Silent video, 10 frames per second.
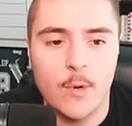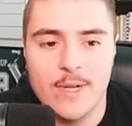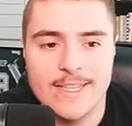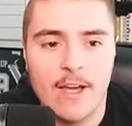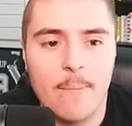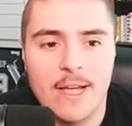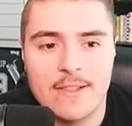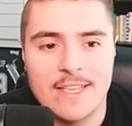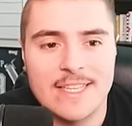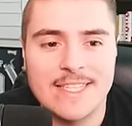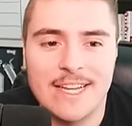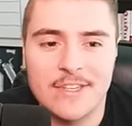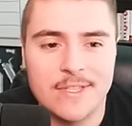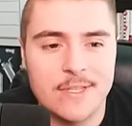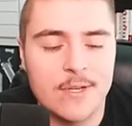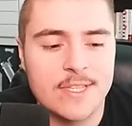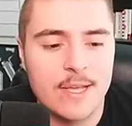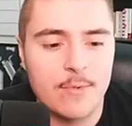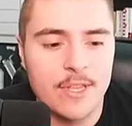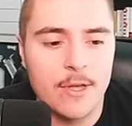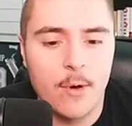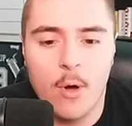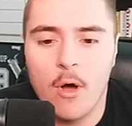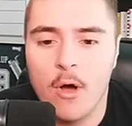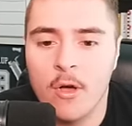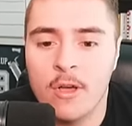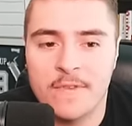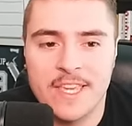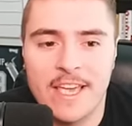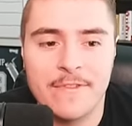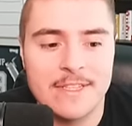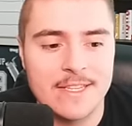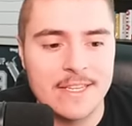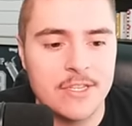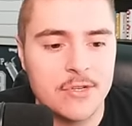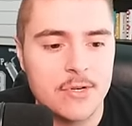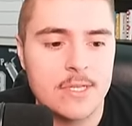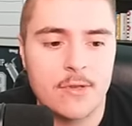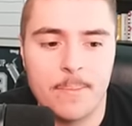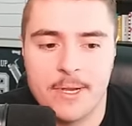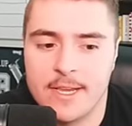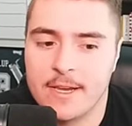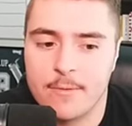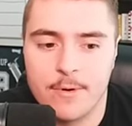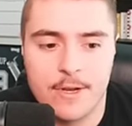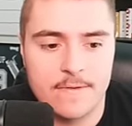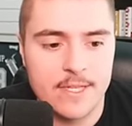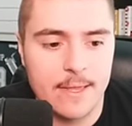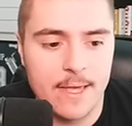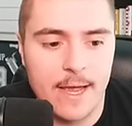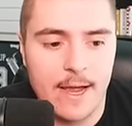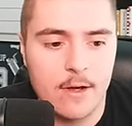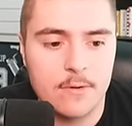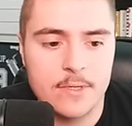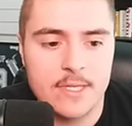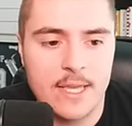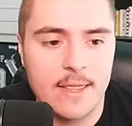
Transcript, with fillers: Going down my list, I just noticed that we know all of Kevin's interests, so I'm gonna get rid of Send the House,